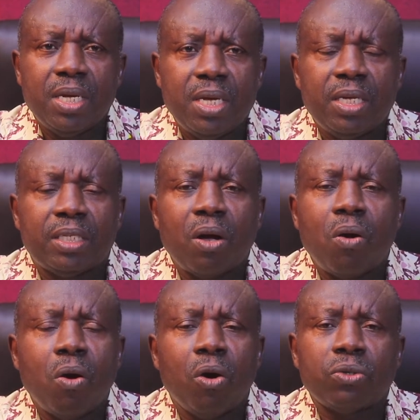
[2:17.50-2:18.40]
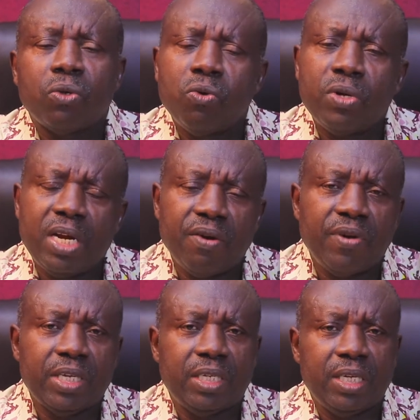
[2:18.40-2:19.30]
He is a God who
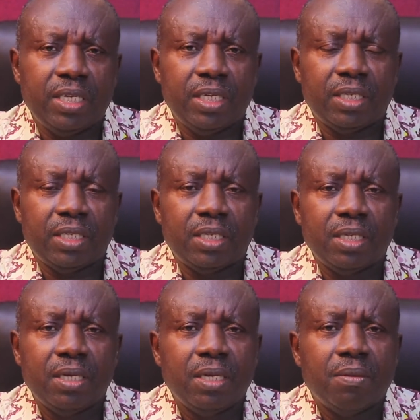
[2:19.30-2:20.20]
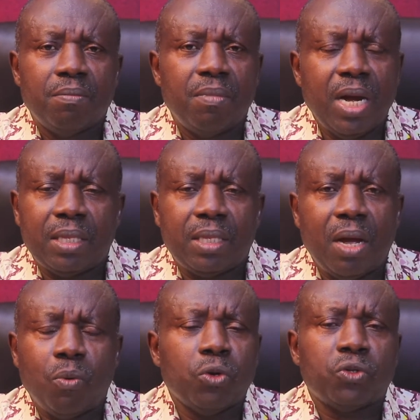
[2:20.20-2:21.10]
never changes.
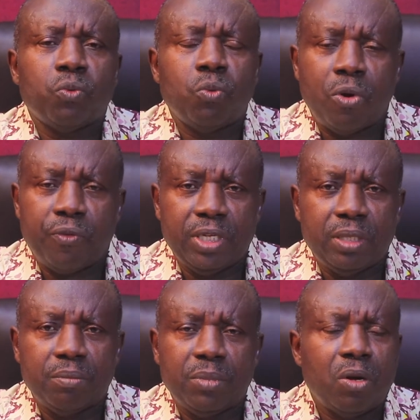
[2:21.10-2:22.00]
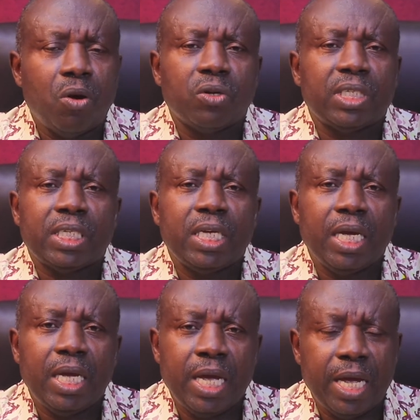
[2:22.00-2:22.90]
Martha was worried because
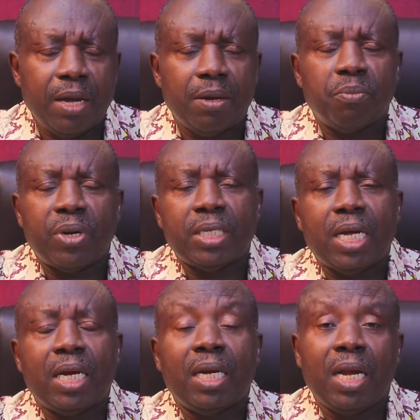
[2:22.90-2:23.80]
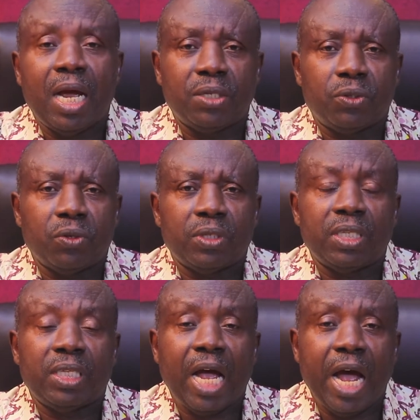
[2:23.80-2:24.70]
her brother Lazarus
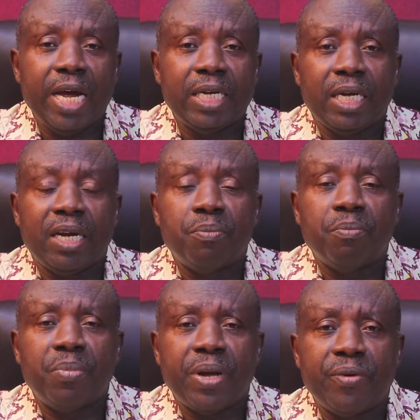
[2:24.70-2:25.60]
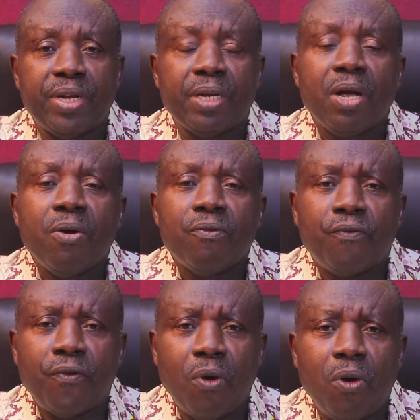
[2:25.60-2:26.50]
died and buried
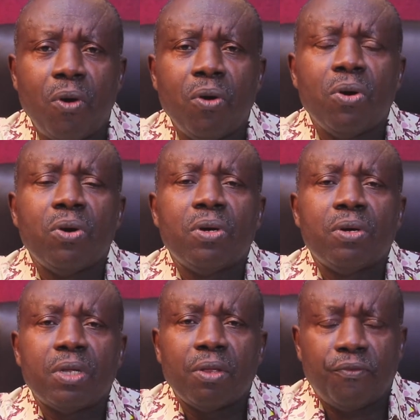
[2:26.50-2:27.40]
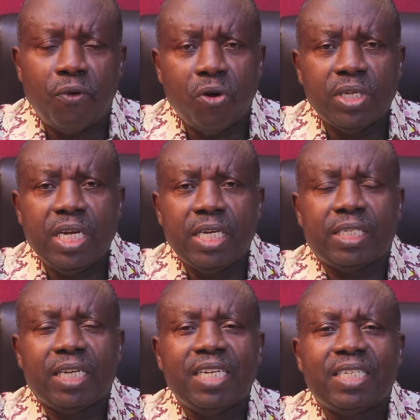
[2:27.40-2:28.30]
for 4
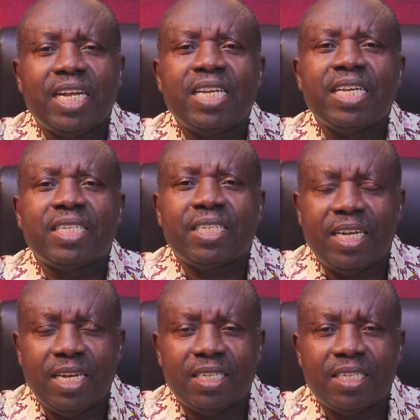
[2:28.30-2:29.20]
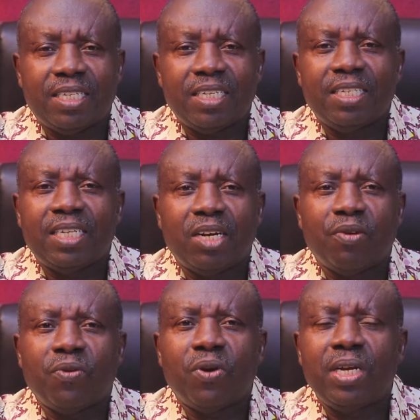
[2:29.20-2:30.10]
days. And he said, he stinks. Child
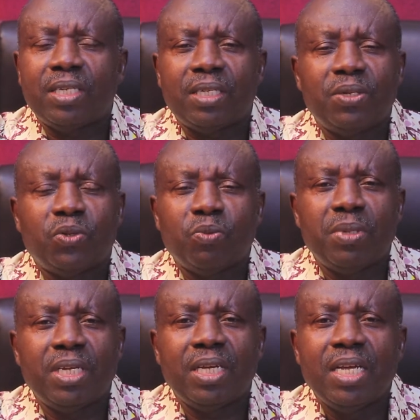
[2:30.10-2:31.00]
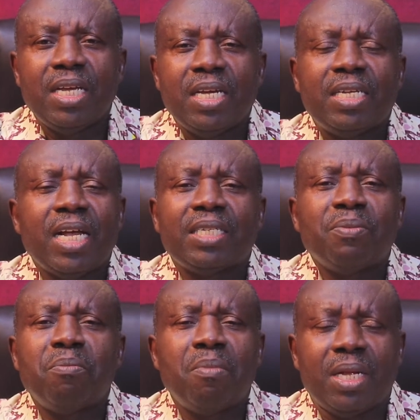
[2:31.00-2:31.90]
of God, listen to me. It
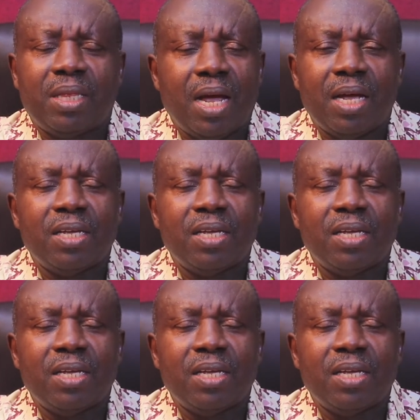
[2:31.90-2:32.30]
doesn't matter